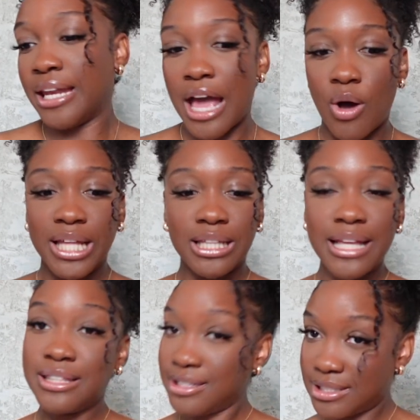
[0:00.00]
Now I
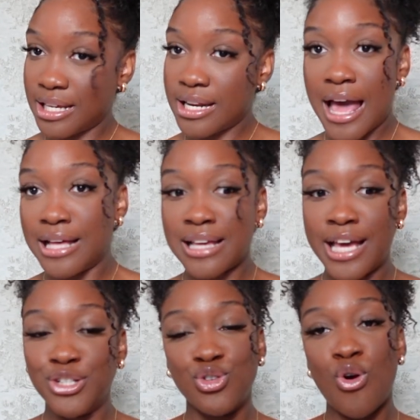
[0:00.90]
let this sit as I
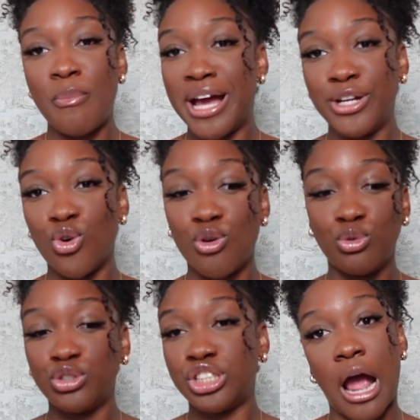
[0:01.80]
do my normal
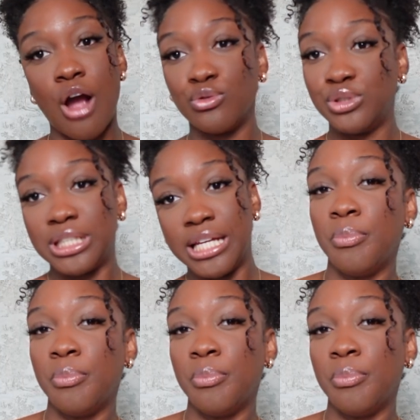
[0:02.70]
shower routine.